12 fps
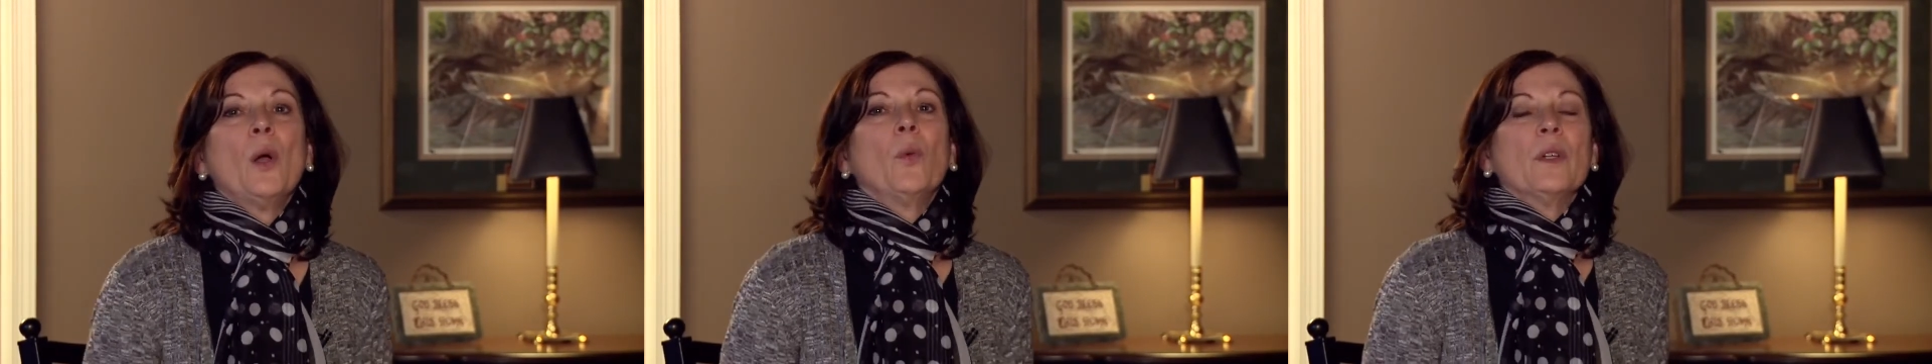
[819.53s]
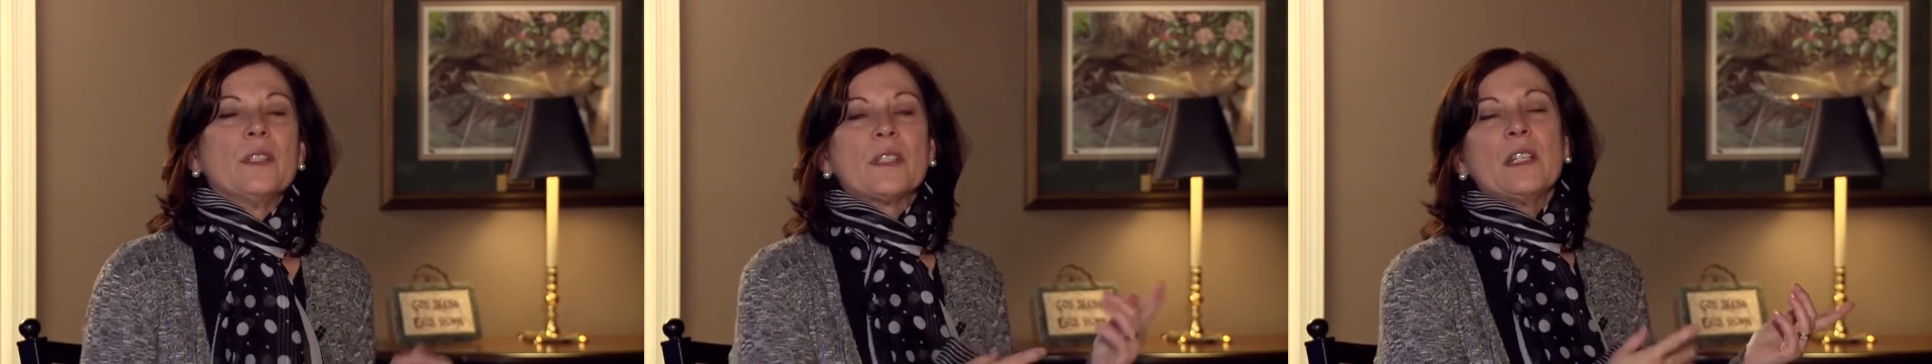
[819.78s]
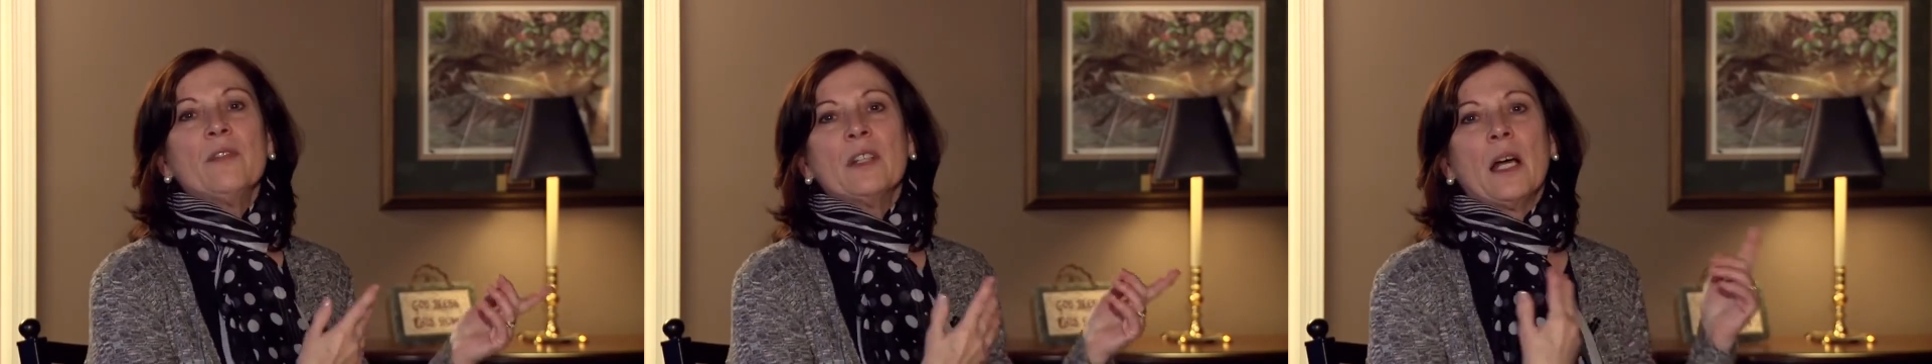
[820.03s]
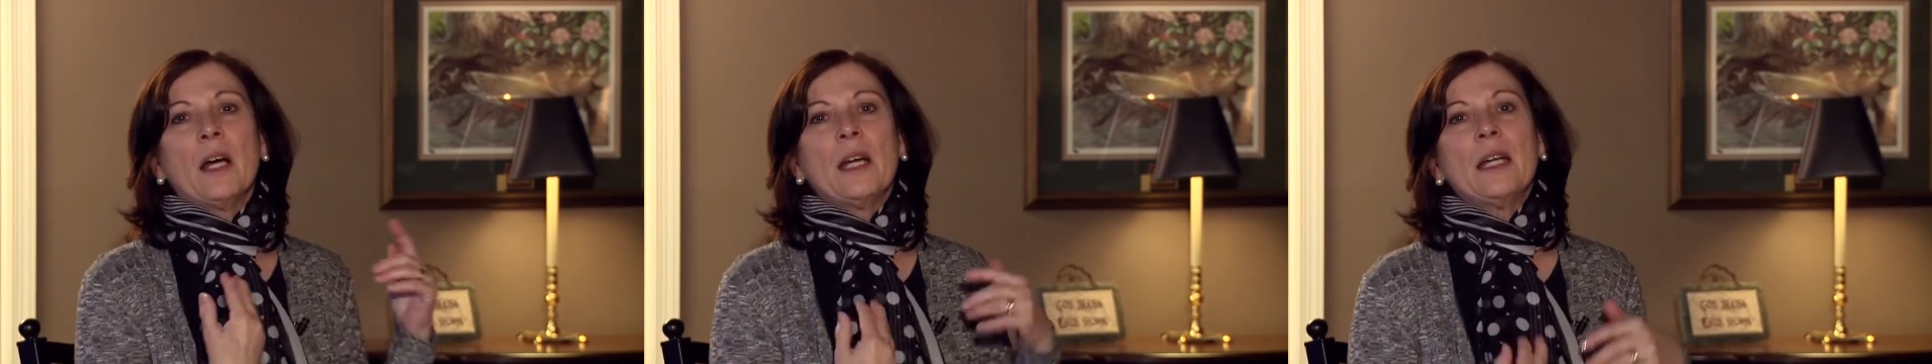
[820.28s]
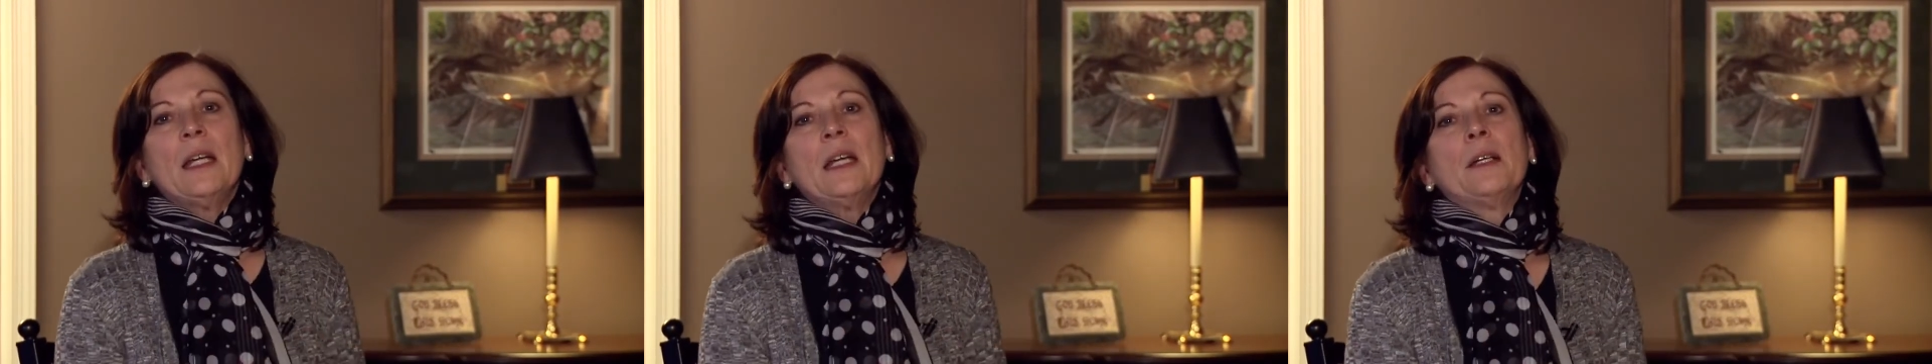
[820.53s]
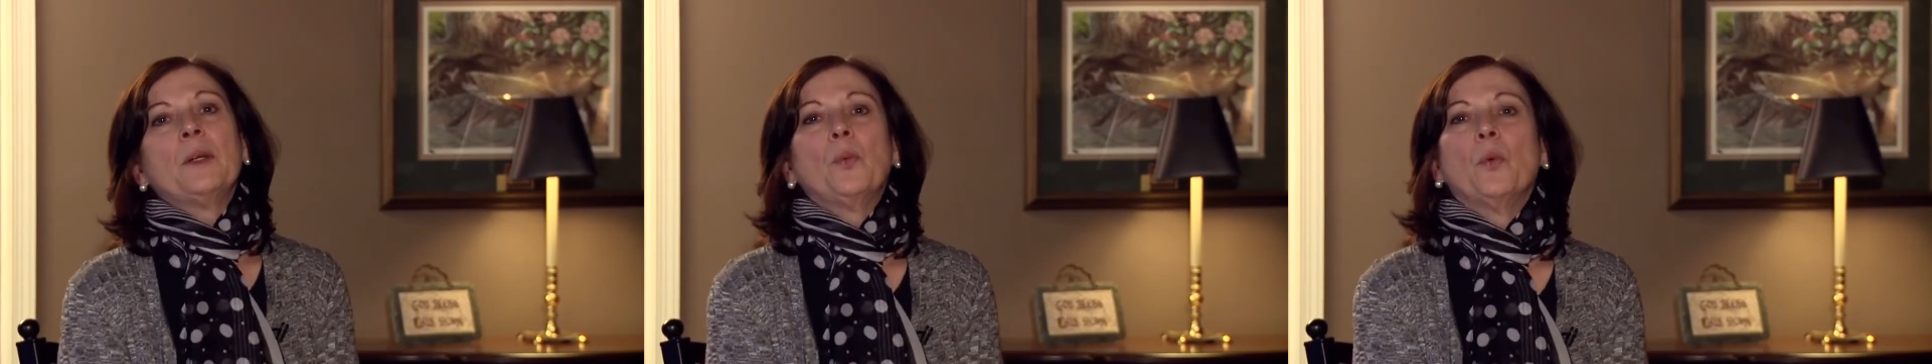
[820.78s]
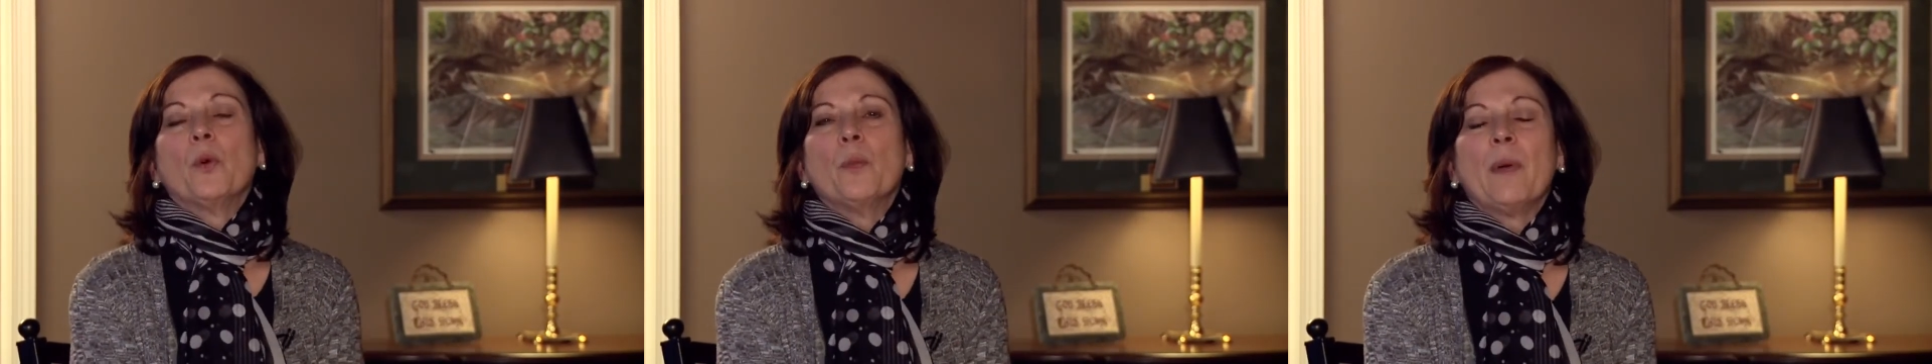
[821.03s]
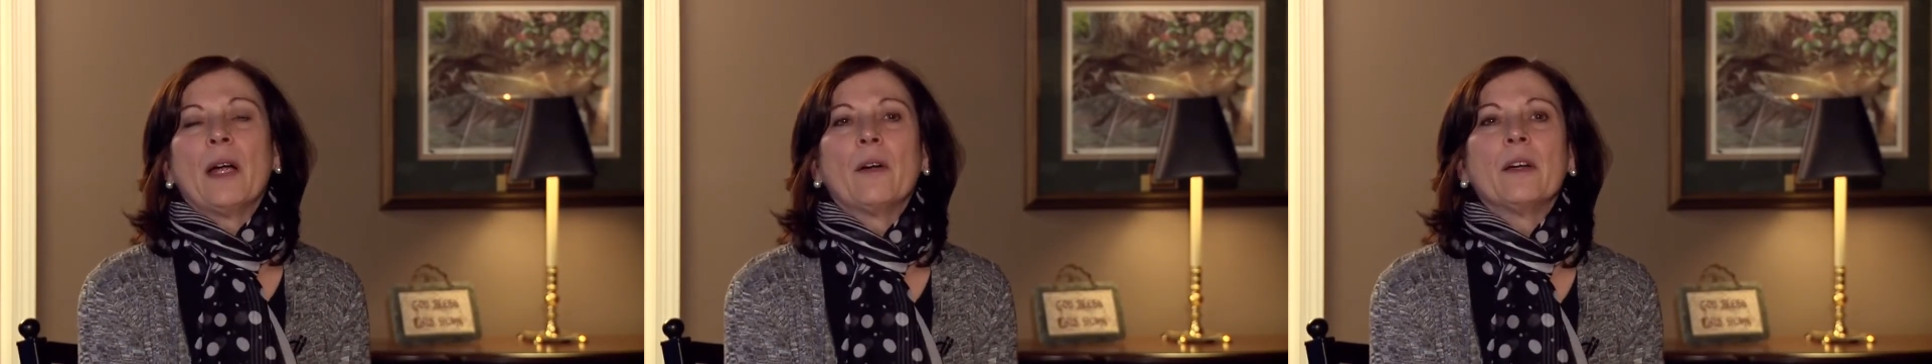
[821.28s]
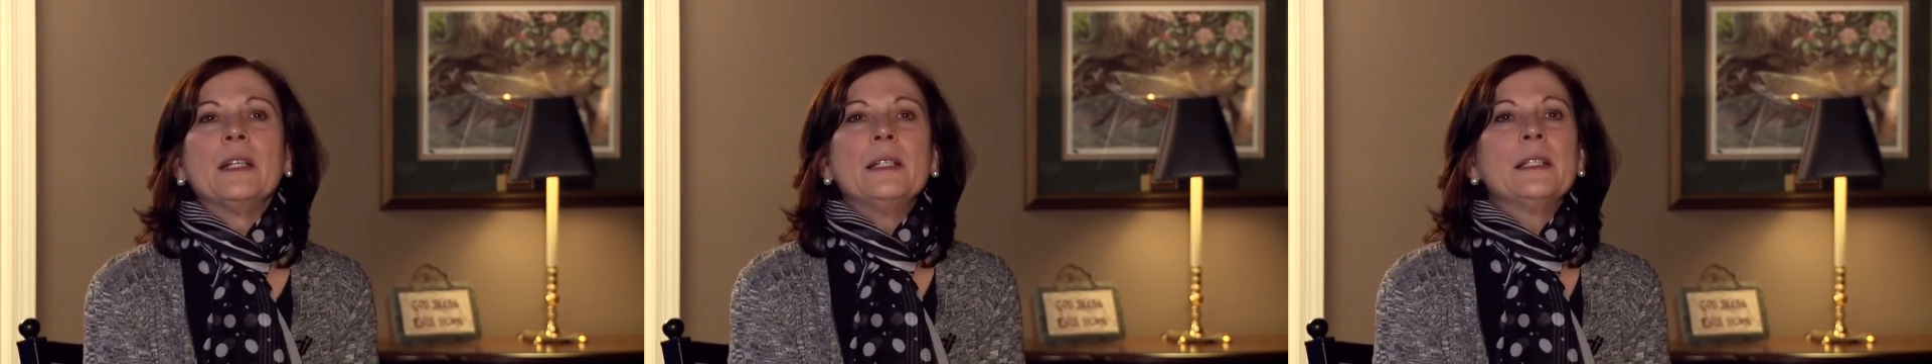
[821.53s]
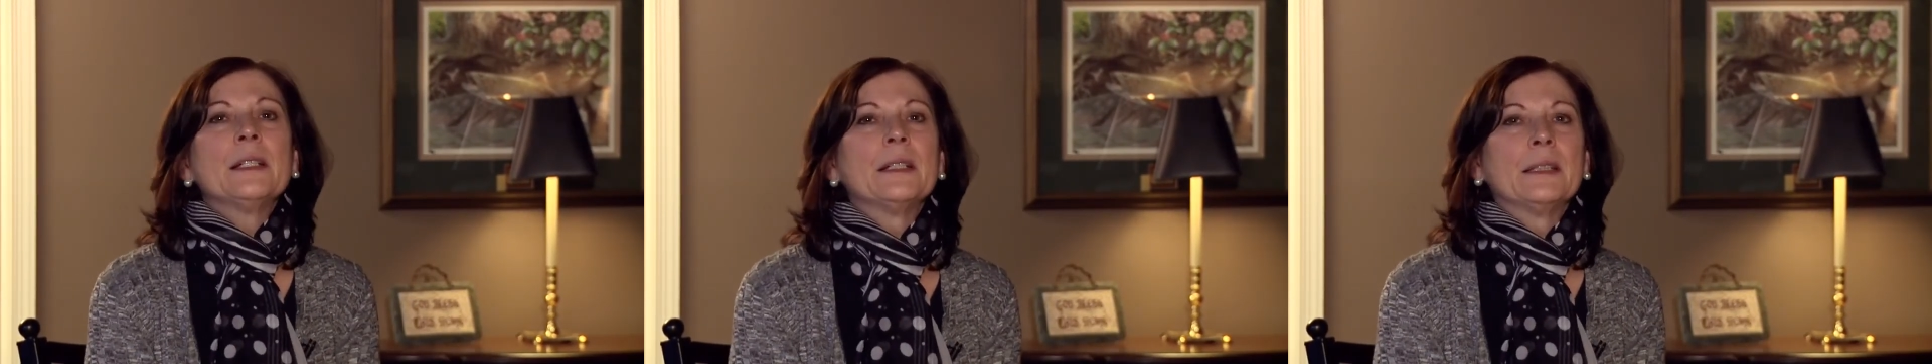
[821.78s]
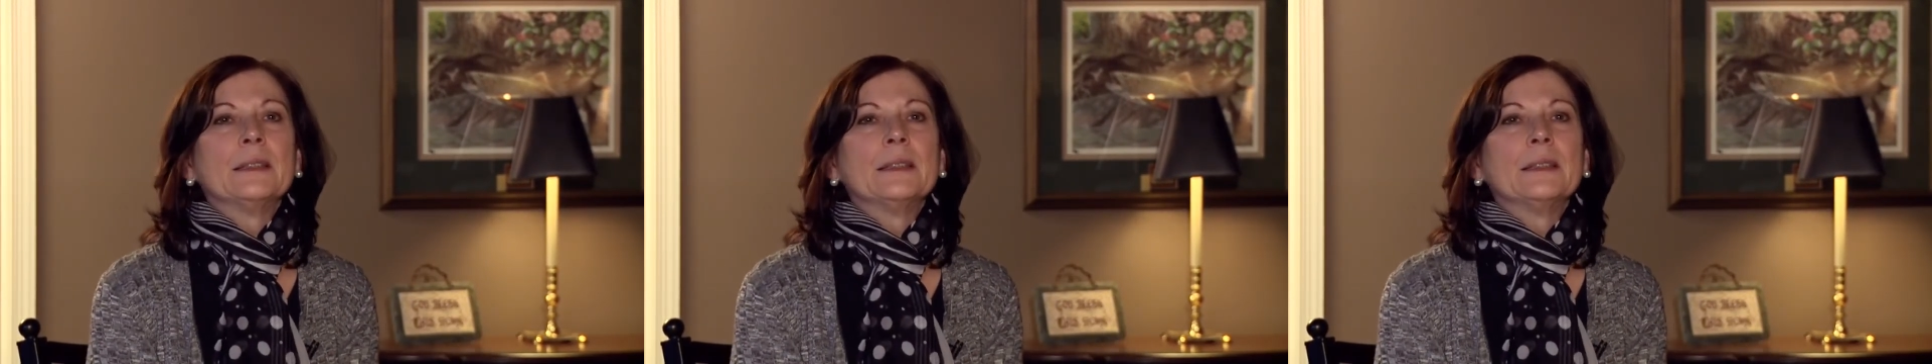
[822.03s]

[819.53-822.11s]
When Steve and I were married,